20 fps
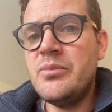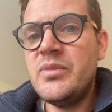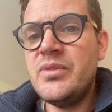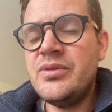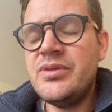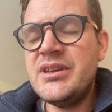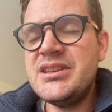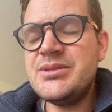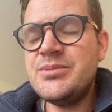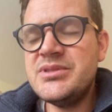
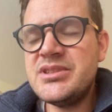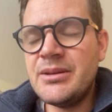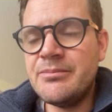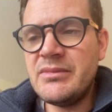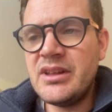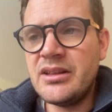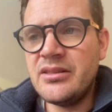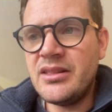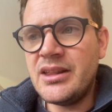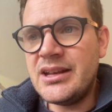This was
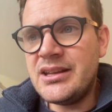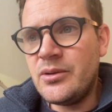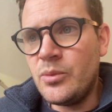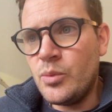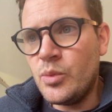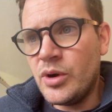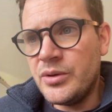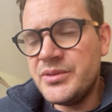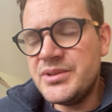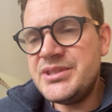something that they
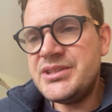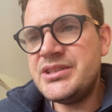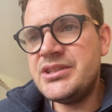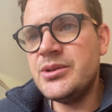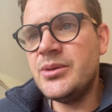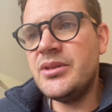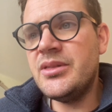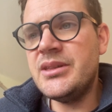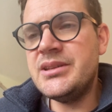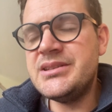didn't want to
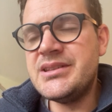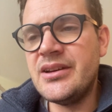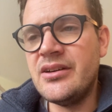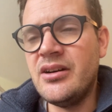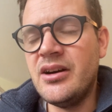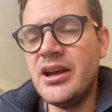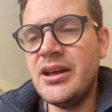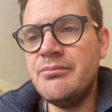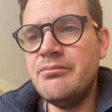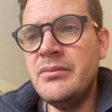do at the
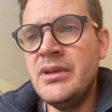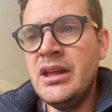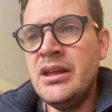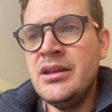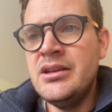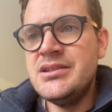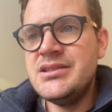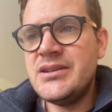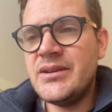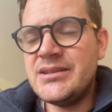time.
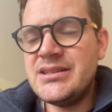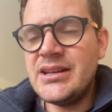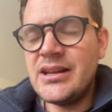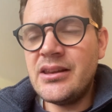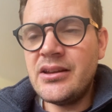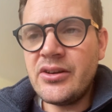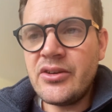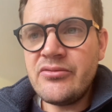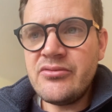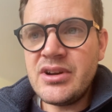So I did a
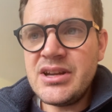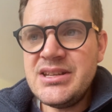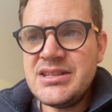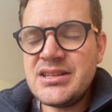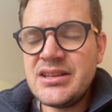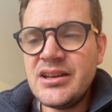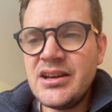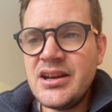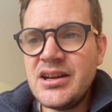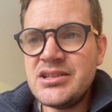lot of
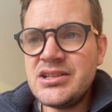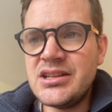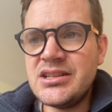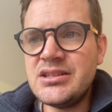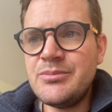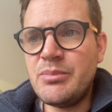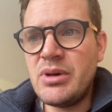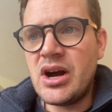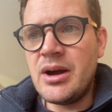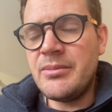research
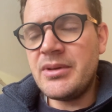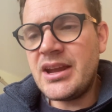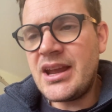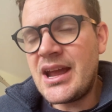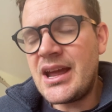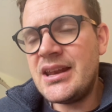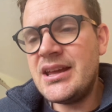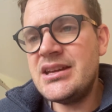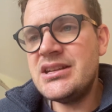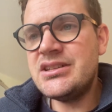into
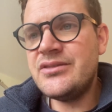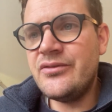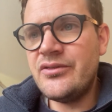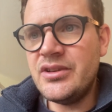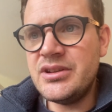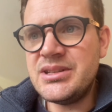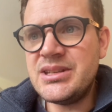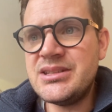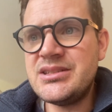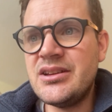biomechanics,
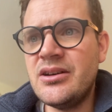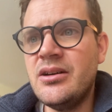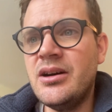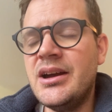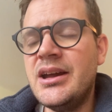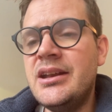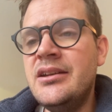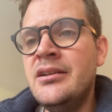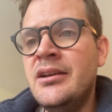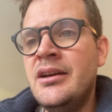foot
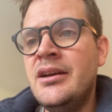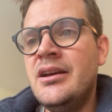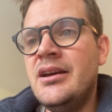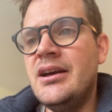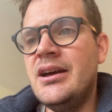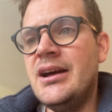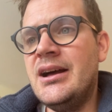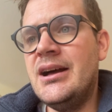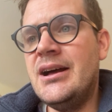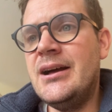design,
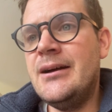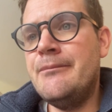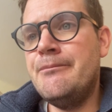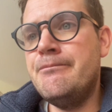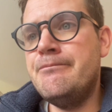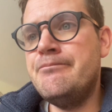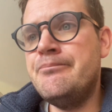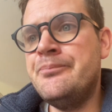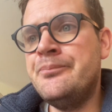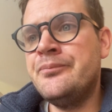
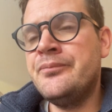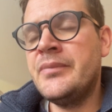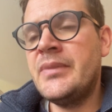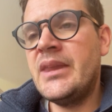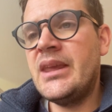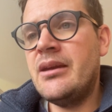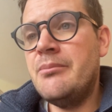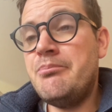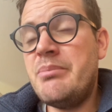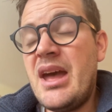
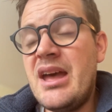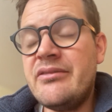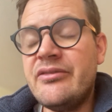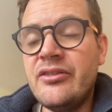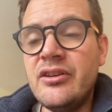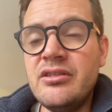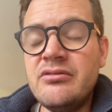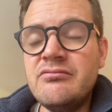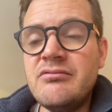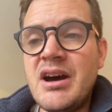
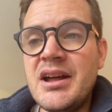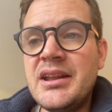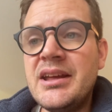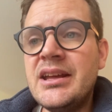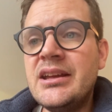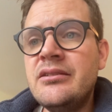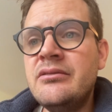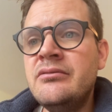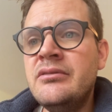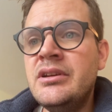barefoot
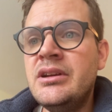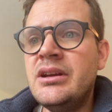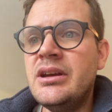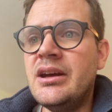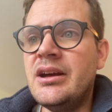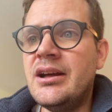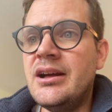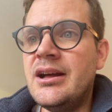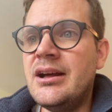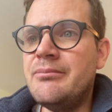running,
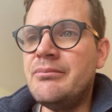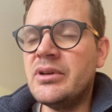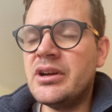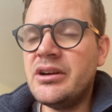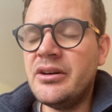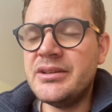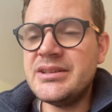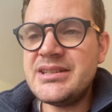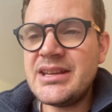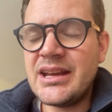
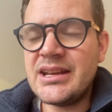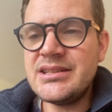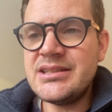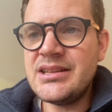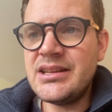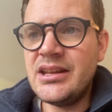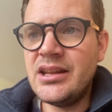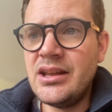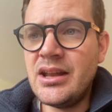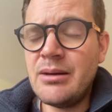
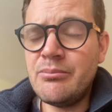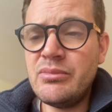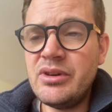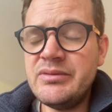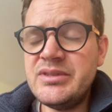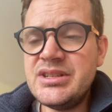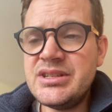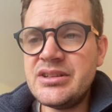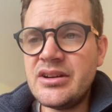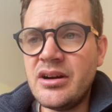contacted a number
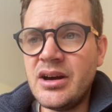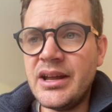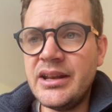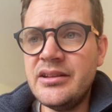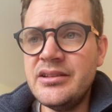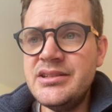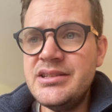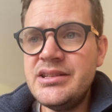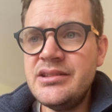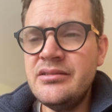of
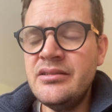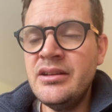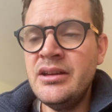designers,